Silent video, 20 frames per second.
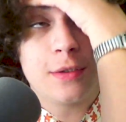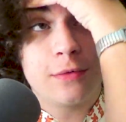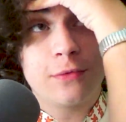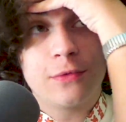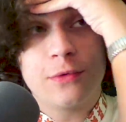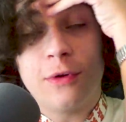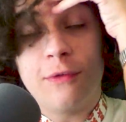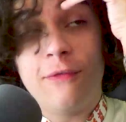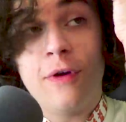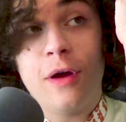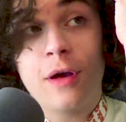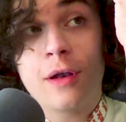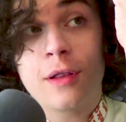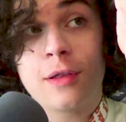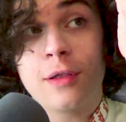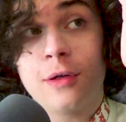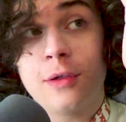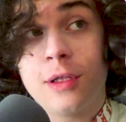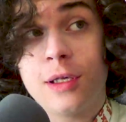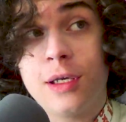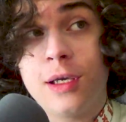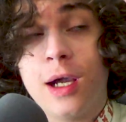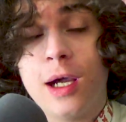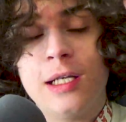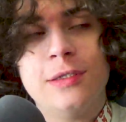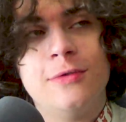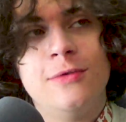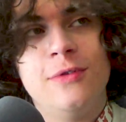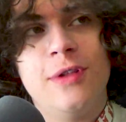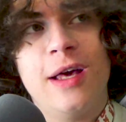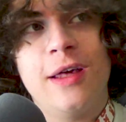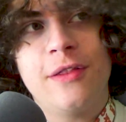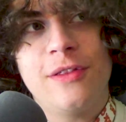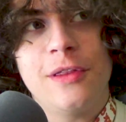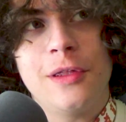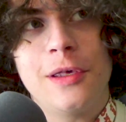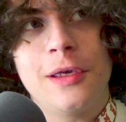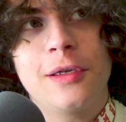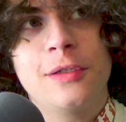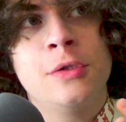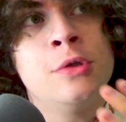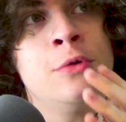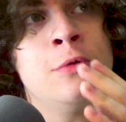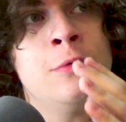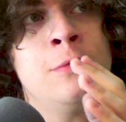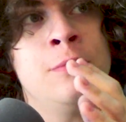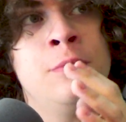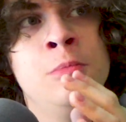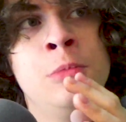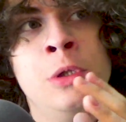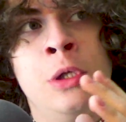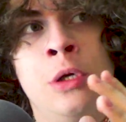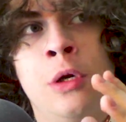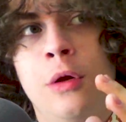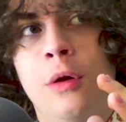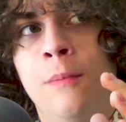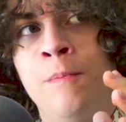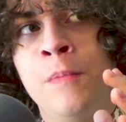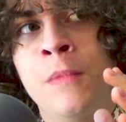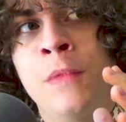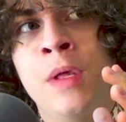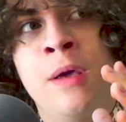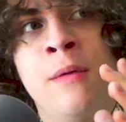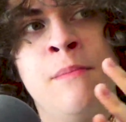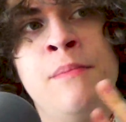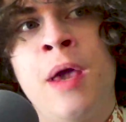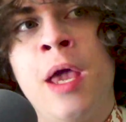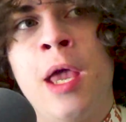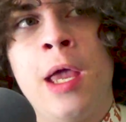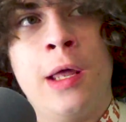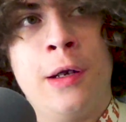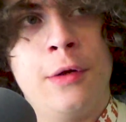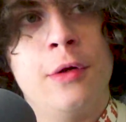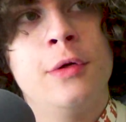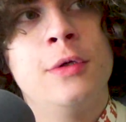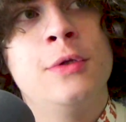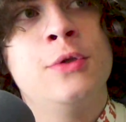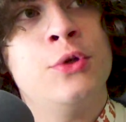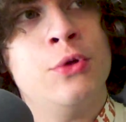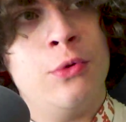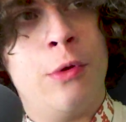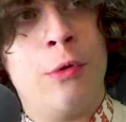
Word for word: were very clearly, I do not think, to, you know, pander to a